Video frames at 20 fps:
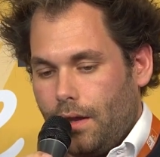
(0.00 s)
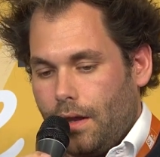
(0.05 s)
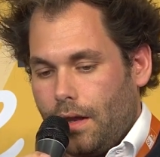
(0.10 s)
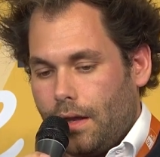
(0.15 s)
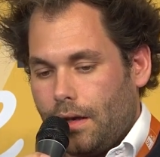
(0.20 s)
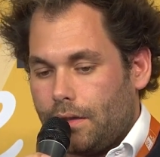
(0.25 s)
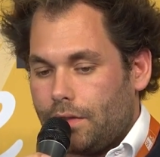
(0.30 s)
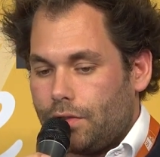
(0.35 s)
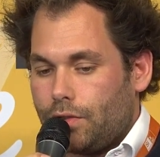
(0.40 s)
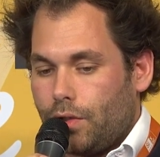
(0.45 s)

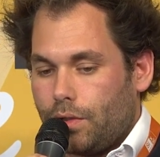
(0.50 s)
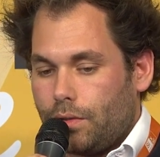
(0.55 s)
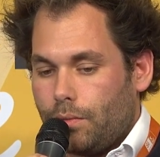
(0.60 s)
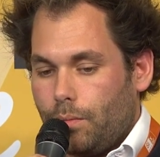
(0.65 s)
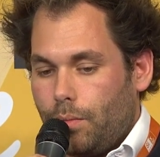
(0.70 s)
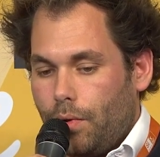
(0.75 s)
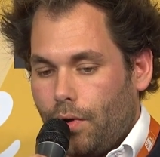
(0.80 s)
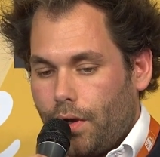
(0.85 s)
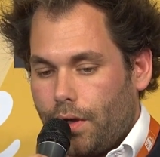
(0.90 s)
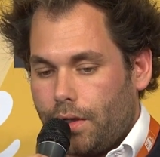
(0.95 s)
And at a
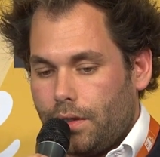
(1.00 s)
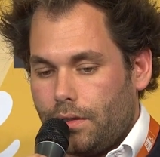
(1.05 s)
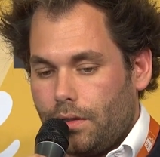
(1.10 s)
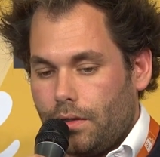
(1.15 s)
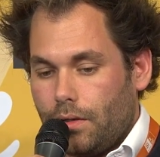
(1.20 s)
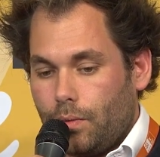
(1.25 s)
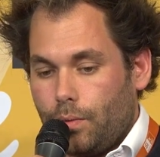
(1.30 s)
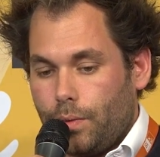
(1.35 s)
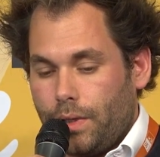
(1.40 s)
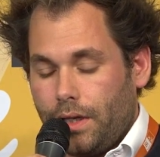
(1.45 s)
certain point,
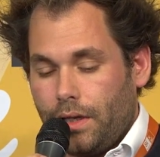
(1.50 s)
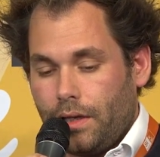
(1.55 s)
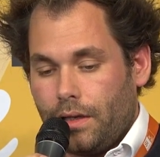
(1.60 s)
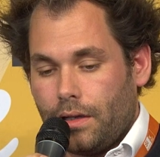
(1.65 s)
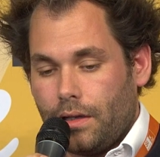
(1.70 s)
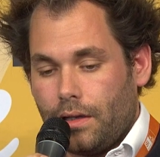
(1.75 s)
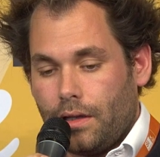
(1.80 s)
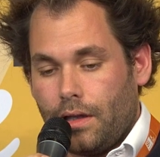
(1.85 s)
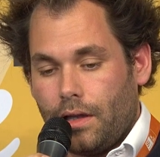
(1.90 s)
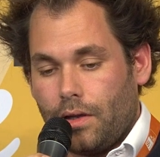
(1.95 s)
we
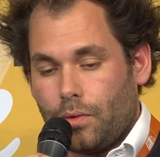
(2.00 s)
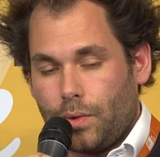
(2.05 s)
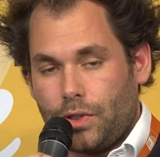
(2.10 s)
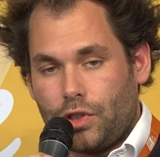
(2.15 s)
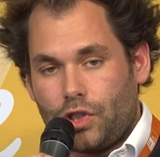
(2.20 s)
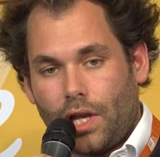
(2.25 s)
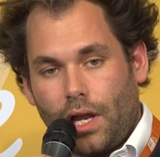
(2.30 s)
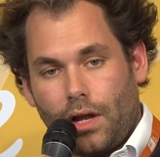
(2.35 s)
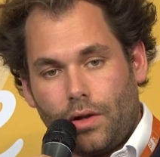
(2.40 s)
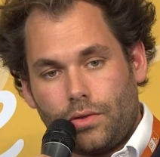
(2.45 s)

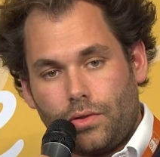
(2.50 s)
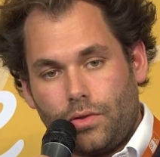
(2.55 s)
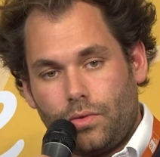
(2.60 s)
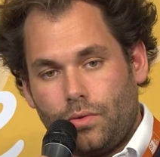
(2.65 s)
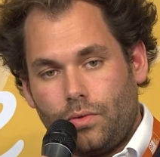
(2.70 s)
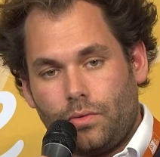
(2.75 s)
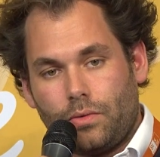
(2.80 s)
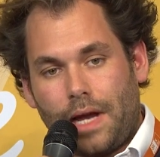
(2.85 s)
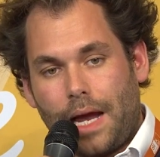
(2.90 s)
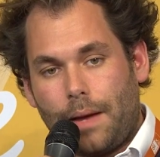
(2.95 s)
reached out
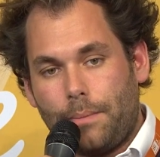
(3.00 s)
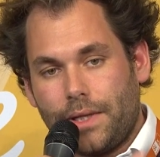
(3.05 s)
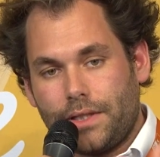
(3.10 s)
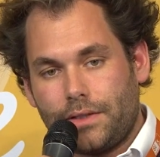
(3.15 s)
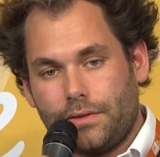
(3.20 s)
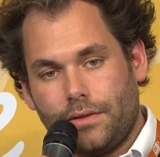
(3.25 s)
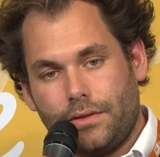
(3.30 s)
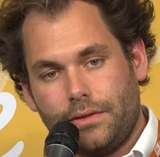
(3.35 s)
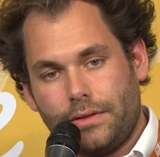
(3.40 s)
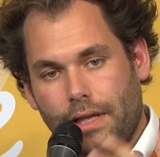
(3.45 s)
to
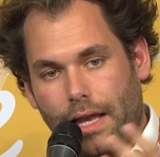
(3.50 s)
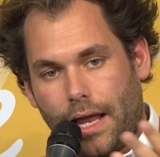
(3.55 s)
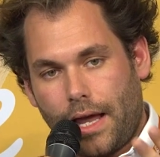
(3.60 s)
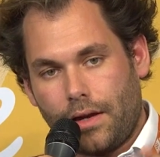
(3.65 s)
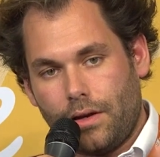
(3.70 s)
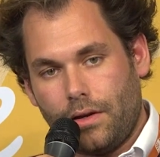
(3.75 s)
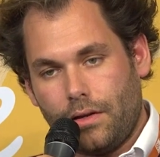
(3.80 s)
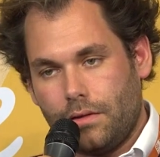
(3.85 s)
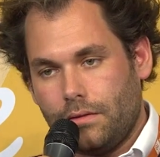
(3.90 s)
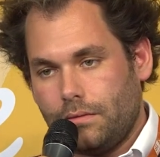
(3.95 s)
Amazon,
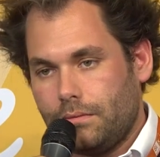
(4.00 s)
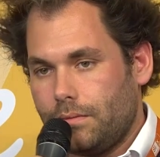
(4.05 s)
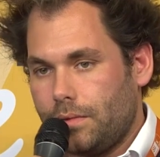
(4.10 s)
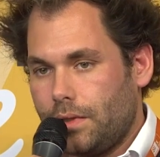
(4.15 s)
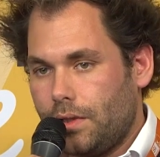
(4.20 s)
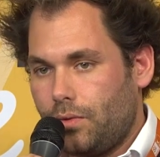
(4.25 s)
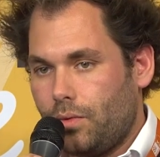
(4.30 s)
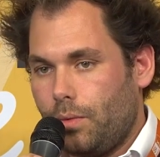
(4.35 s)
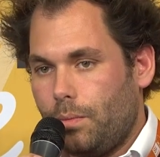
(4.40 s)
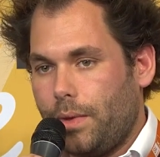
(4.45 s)
Zalando,
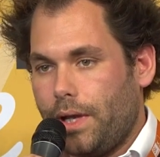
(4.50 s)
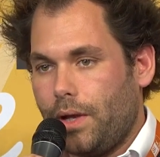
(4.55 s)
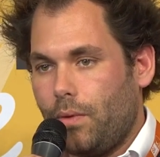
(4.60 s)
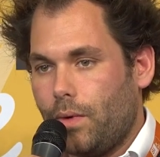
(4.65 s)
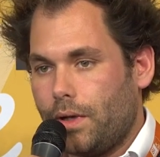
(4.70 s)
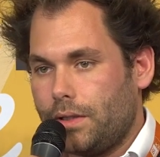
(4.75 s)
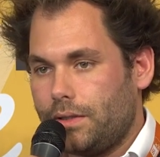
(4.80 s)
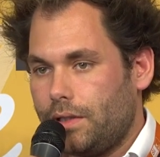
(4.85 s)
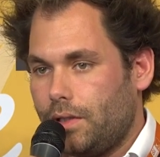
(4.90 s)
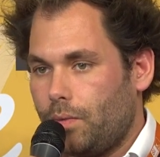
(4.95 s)
the two big
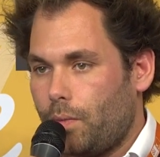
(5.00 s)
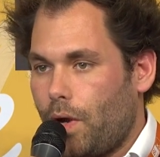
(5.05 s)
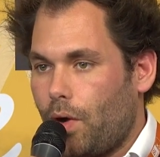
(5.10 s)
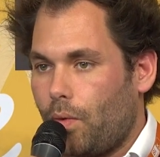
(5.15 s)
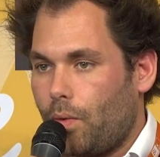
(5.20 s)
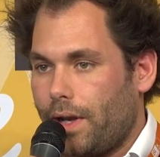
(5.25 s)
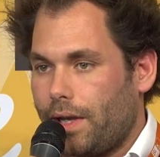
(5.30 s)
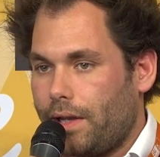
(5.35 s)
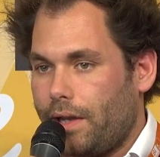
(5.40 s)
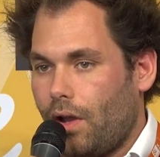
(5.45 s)
ones that were
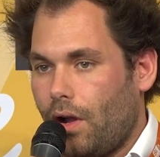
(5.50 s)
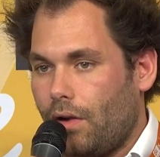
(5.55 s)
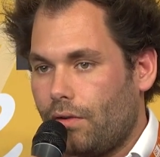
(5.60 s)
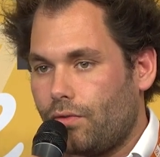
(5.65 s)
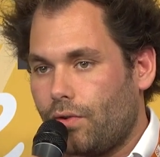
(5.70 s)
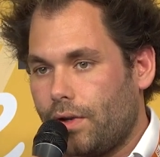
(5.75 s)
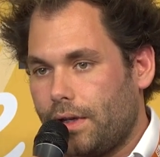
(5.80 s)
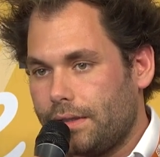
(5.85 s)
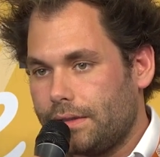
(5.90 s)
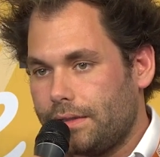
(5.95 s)
already
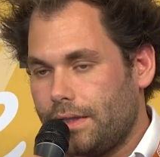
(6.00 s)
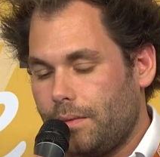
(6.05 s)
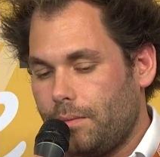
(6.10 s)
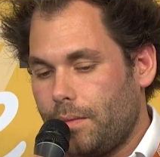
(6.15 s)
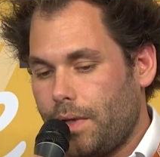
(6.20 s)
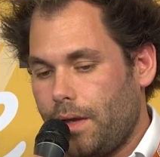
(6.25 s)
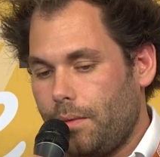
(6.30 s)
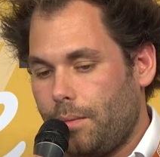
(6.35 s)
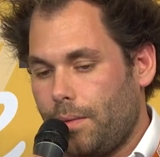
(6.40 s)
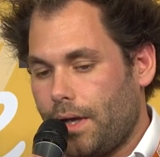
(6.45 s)
offering
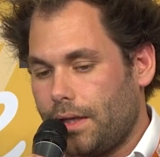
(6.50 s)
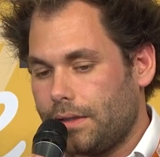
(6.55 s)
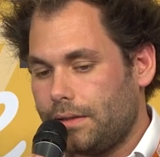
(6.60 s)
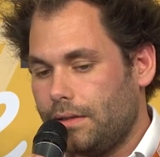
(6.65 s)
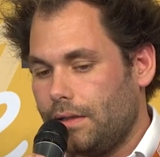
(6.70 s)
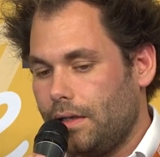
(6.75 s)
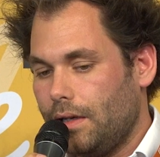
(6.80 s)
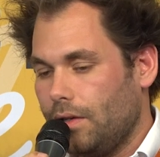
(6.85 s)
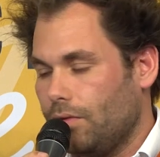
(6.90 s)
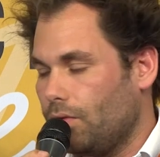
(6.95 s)
same-day
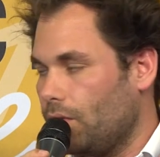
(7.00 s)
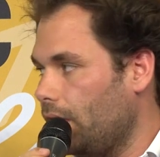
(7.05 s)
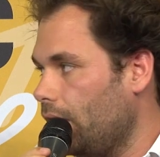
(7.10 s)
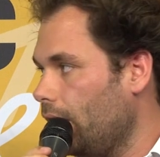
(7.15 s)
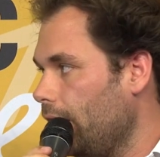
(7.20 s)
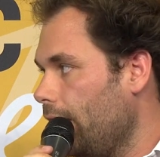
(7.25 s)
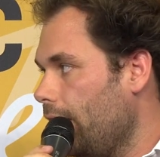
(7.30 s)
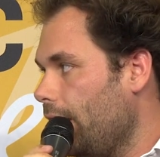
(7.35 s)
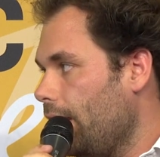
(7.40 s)
parcel delivery.